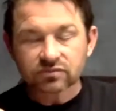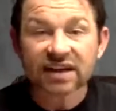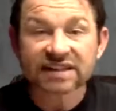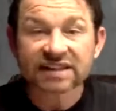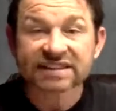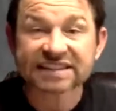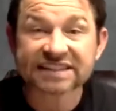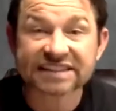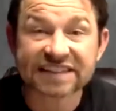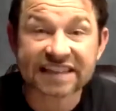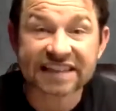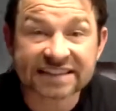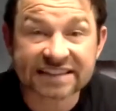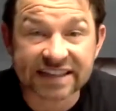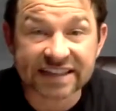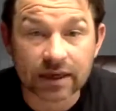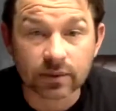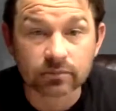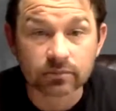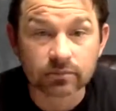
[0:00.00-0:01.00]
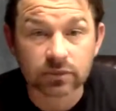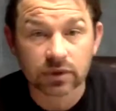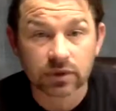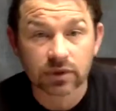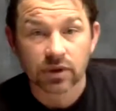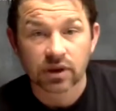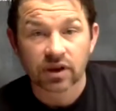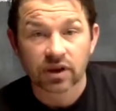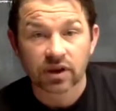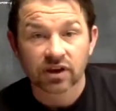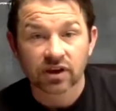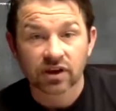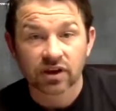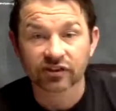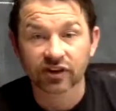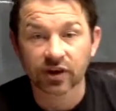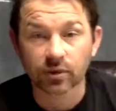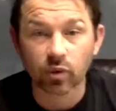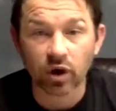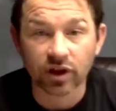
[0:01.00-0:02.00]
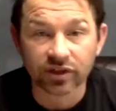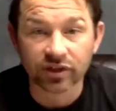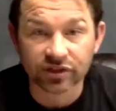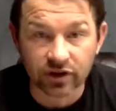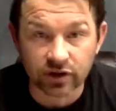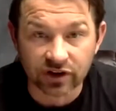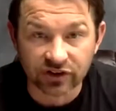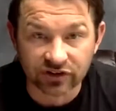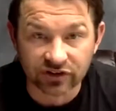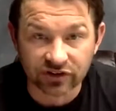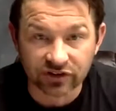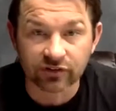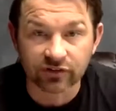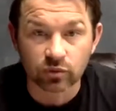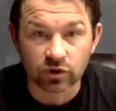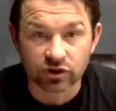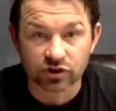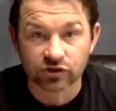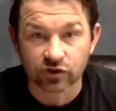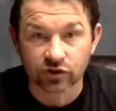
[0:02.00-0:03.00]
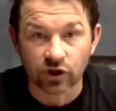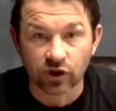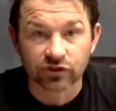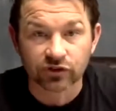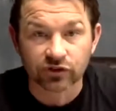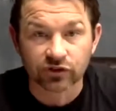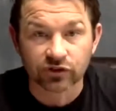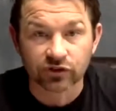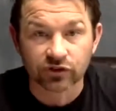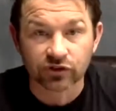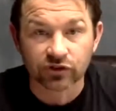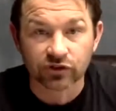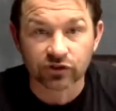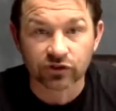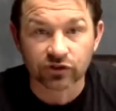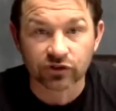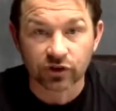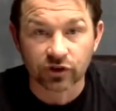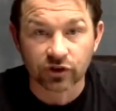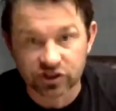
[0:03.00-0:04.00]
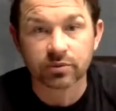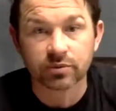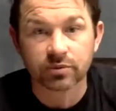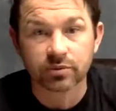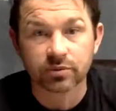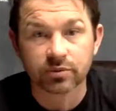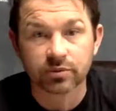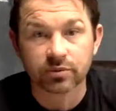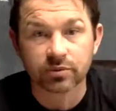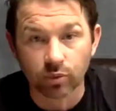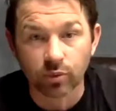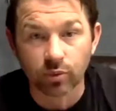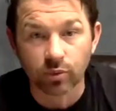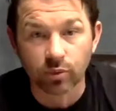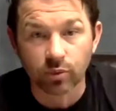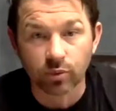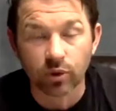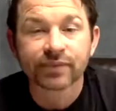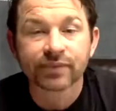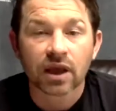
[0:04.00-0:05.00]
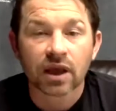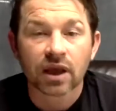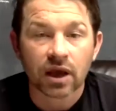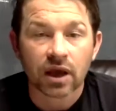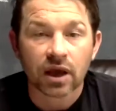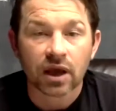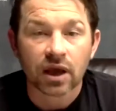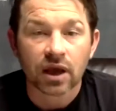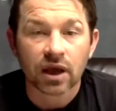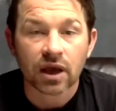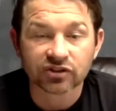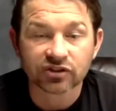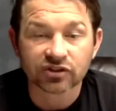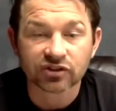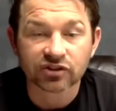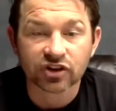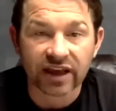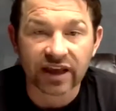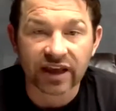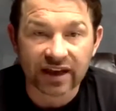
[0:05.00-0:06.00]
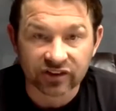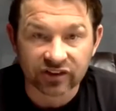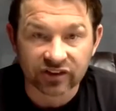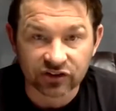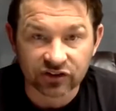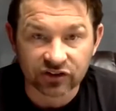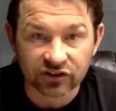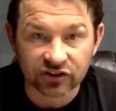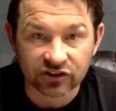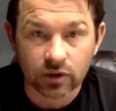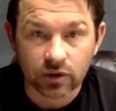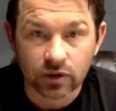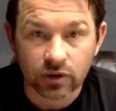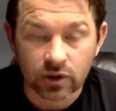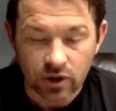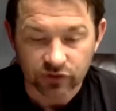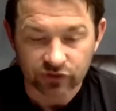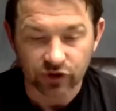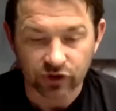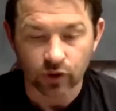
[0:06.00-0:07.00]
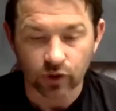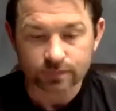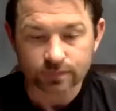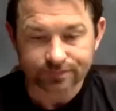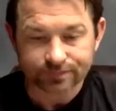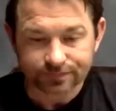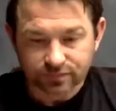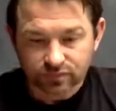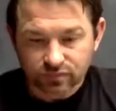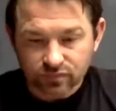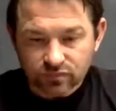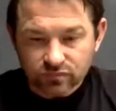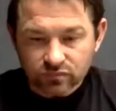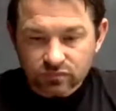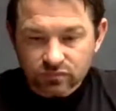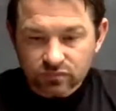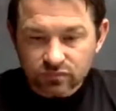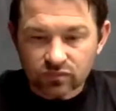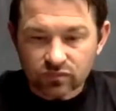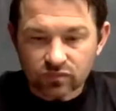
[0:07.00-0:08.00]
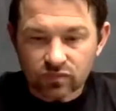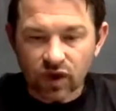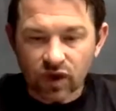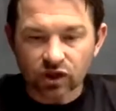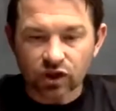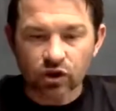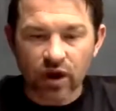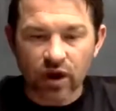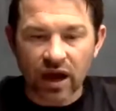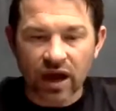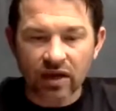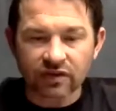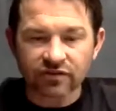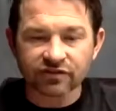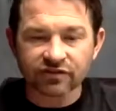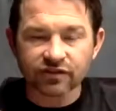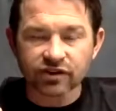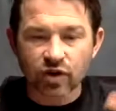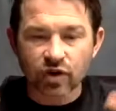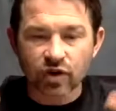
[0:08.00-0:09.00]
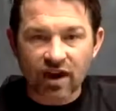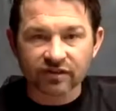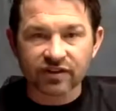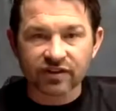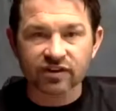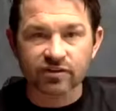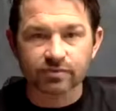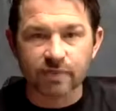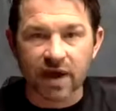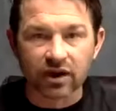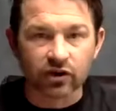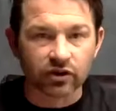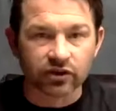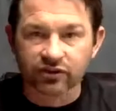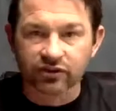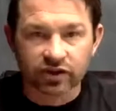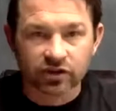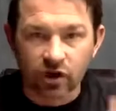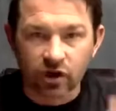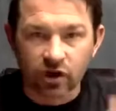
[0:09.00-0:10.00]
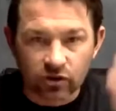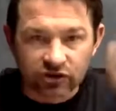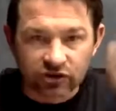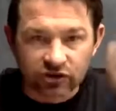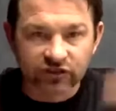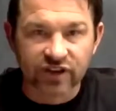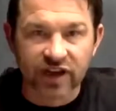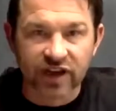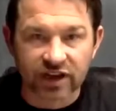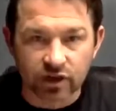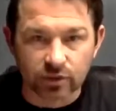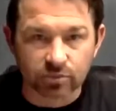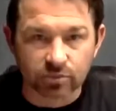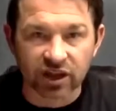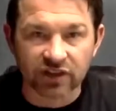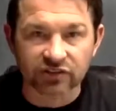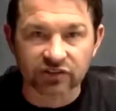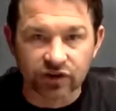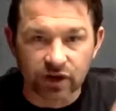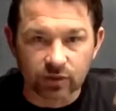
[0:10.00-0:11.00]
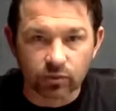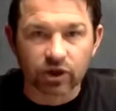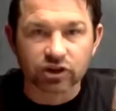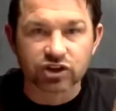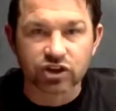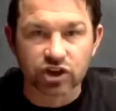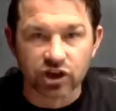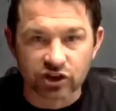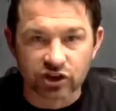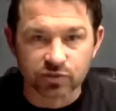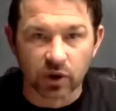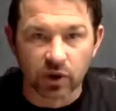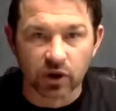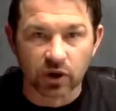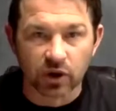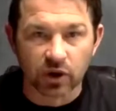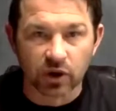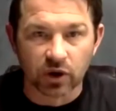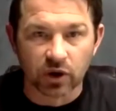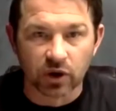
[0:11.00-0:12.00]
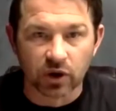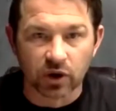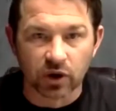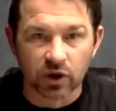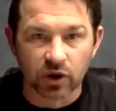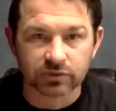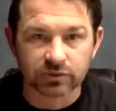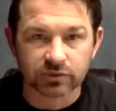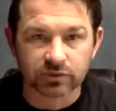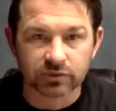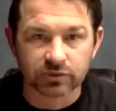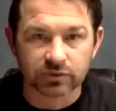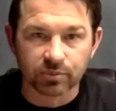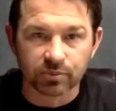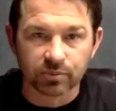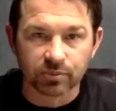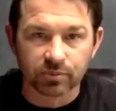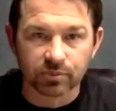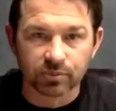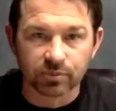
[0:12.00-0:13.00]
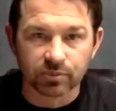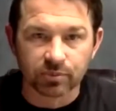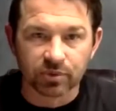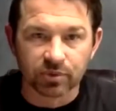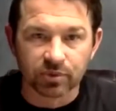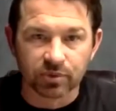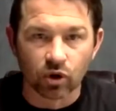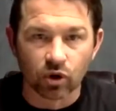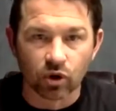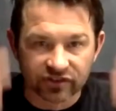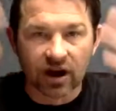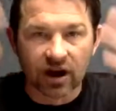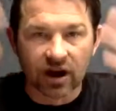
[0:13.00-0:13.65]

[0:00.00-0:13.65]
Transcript: Cesium-137, which is also from Fukushima and Chernobyl, loves cardiac tissue. So you have these metals that don't just stay in your bloodstream. Once you're exposed to them, they don't end up in a couple organs. They're